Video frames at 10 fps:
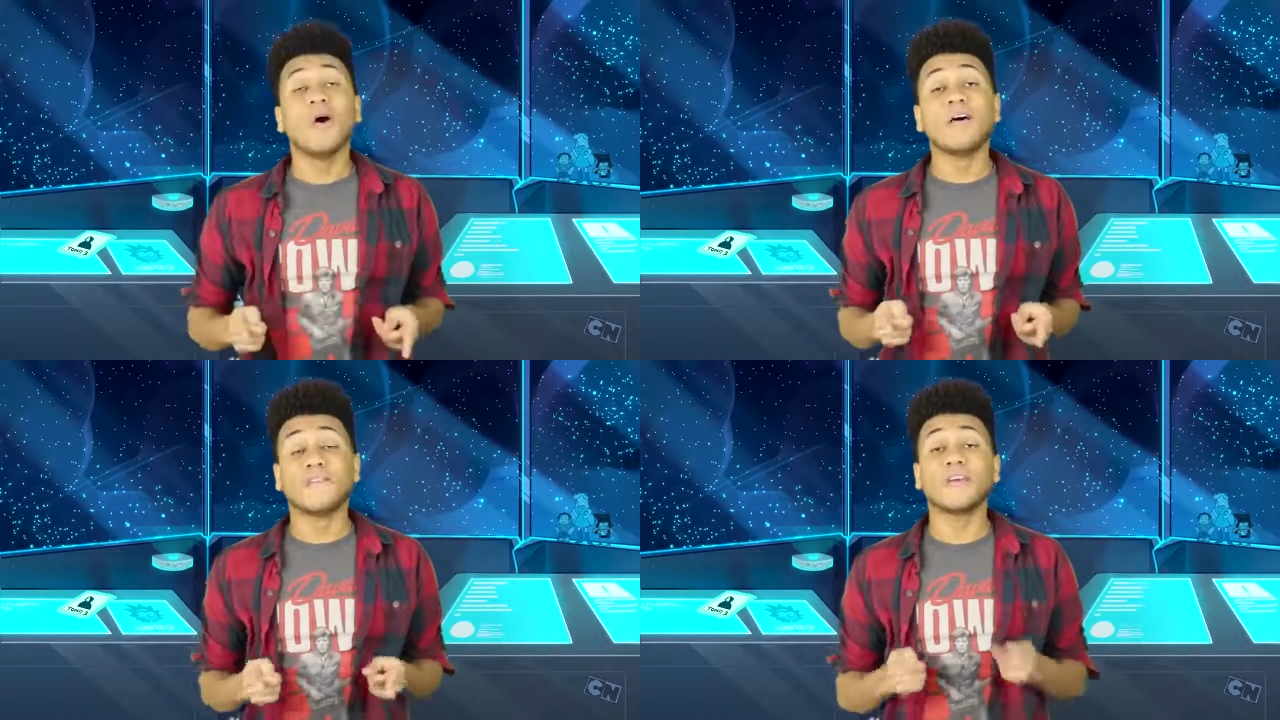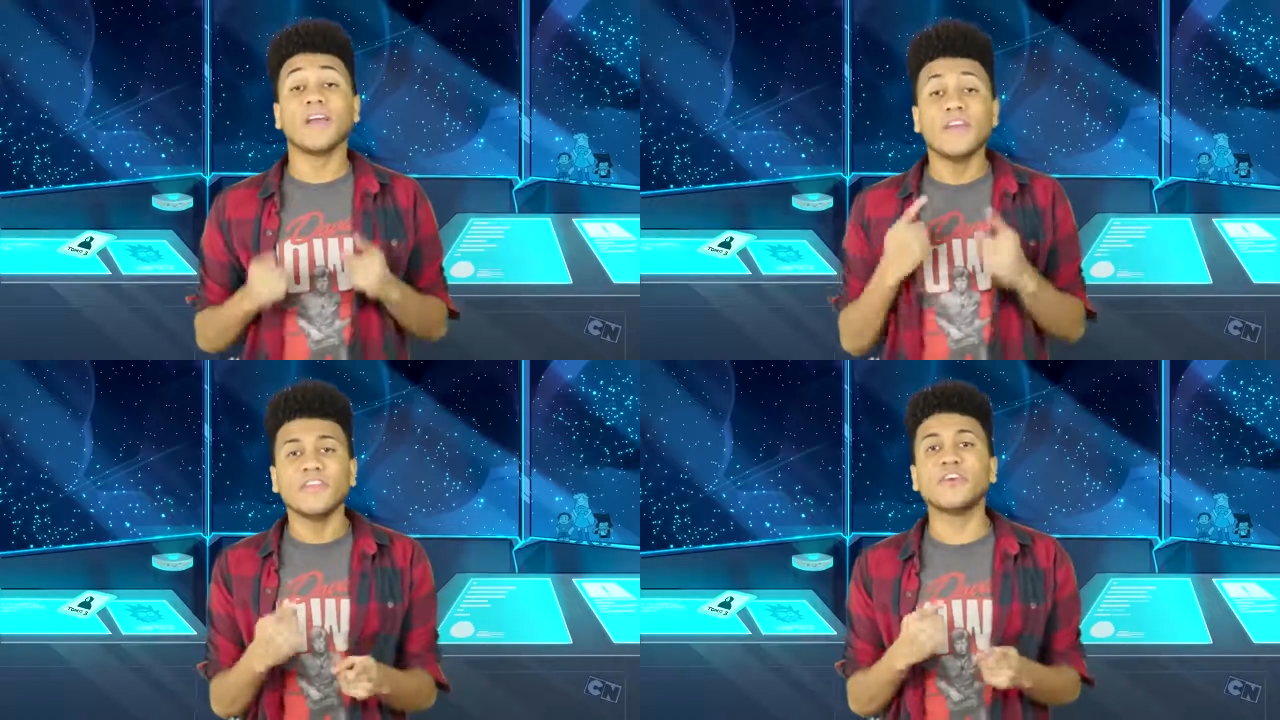Well, if you're
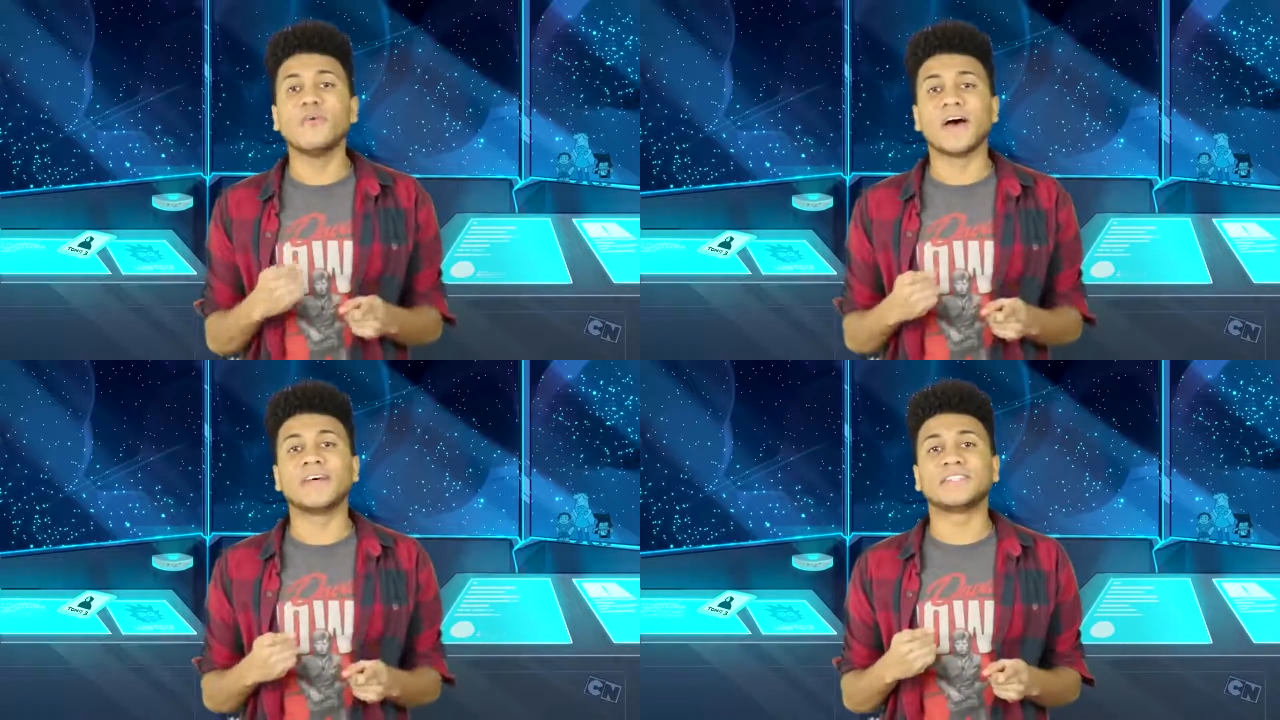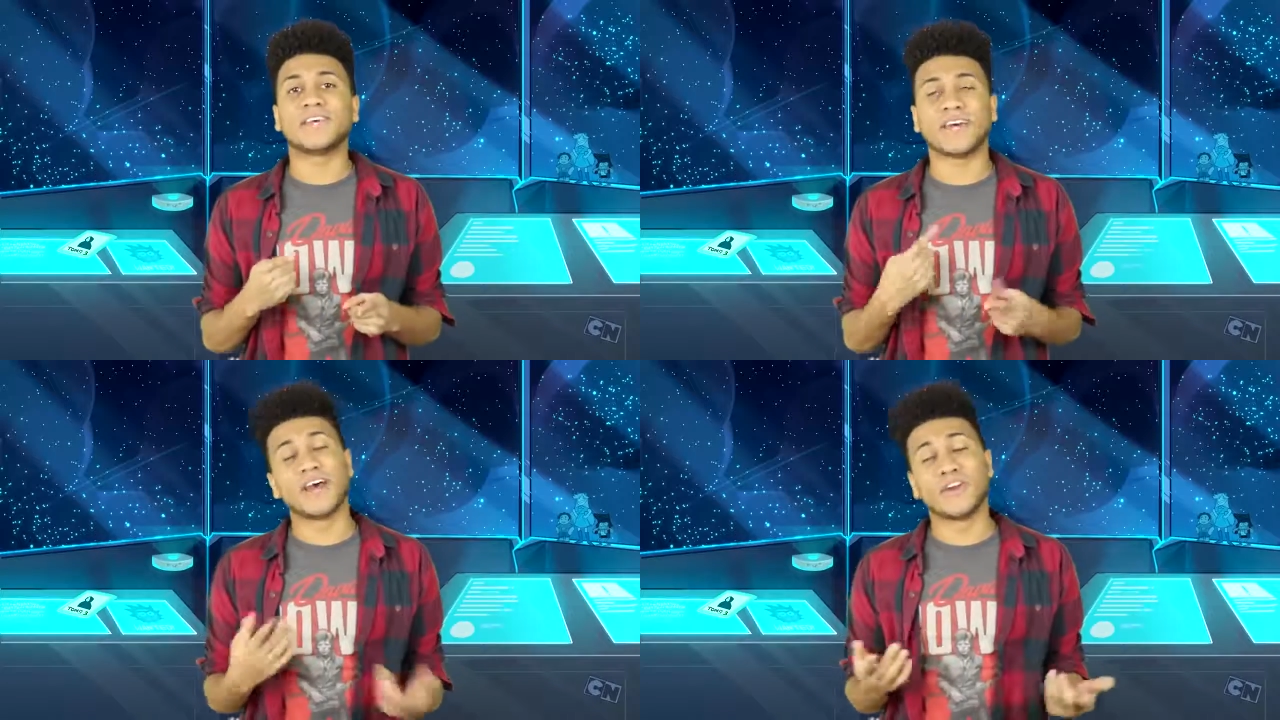in the
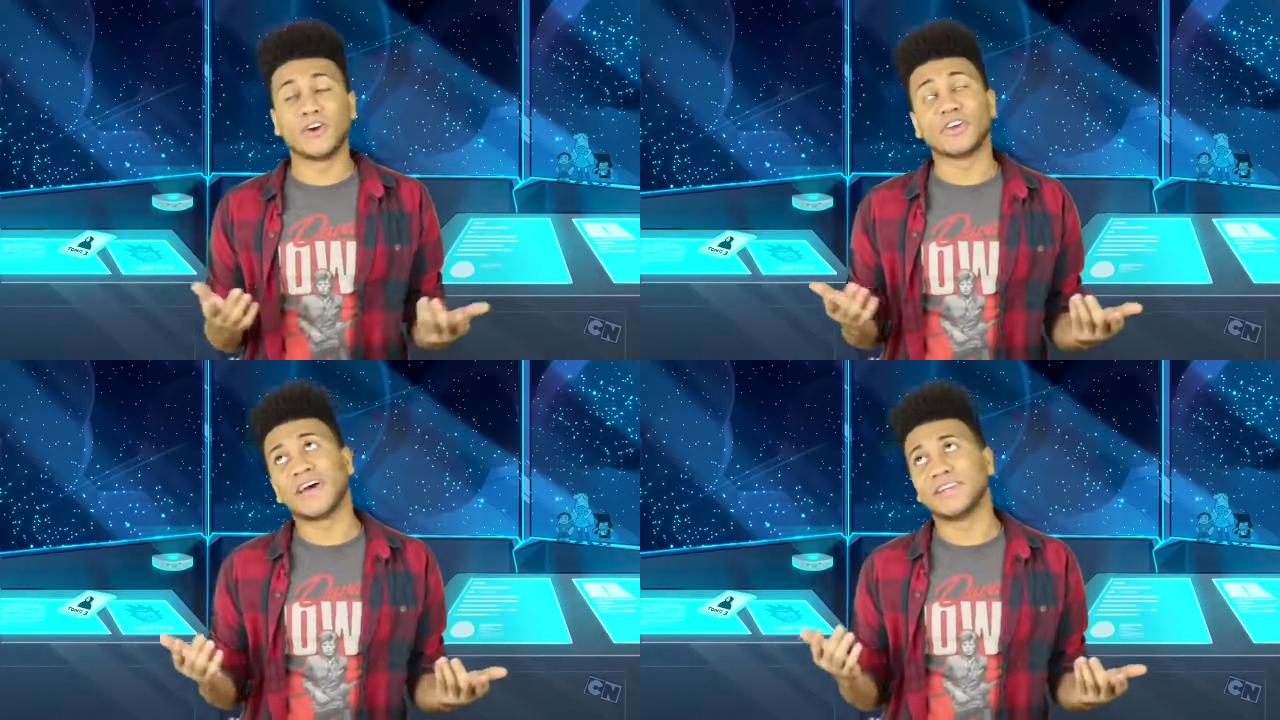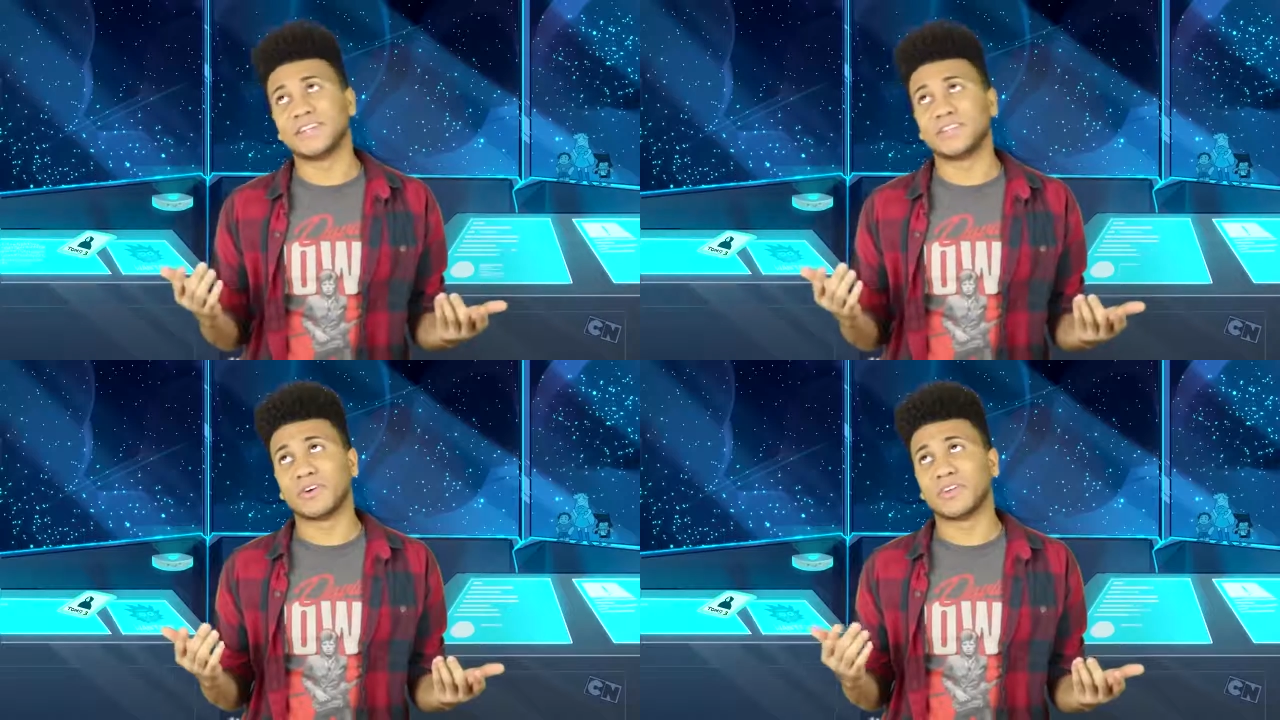US, and I know United
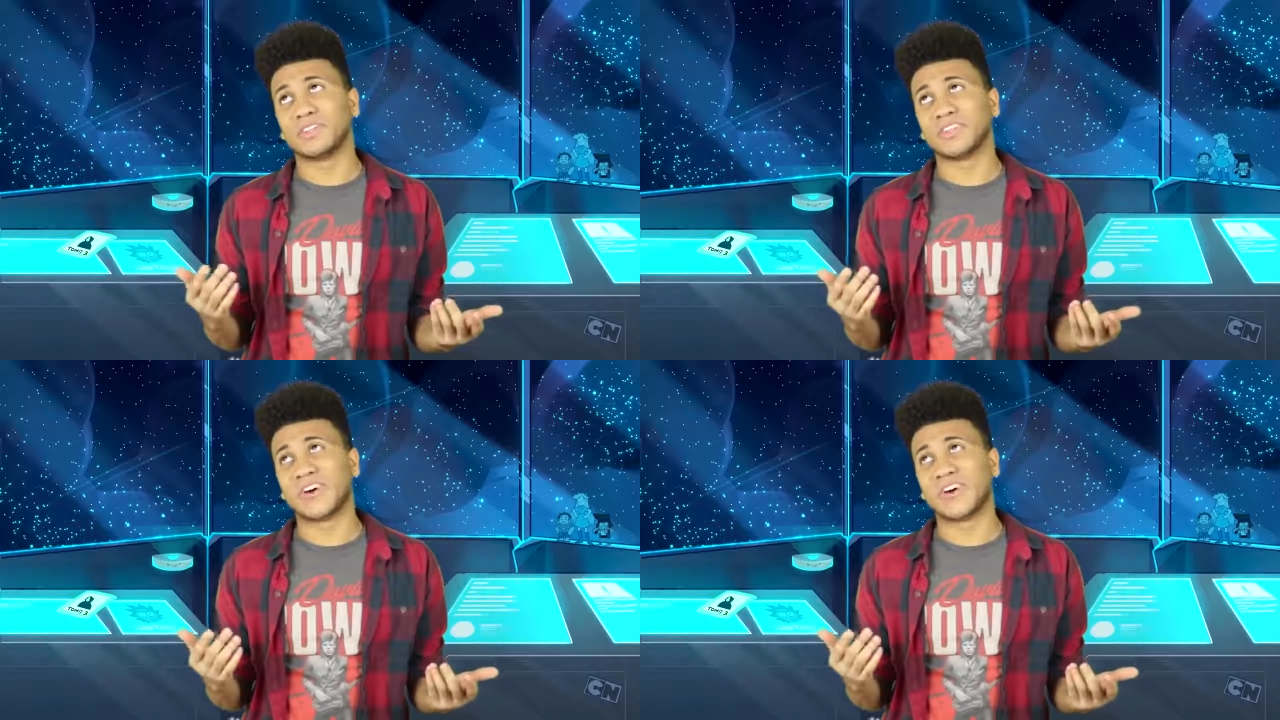States only,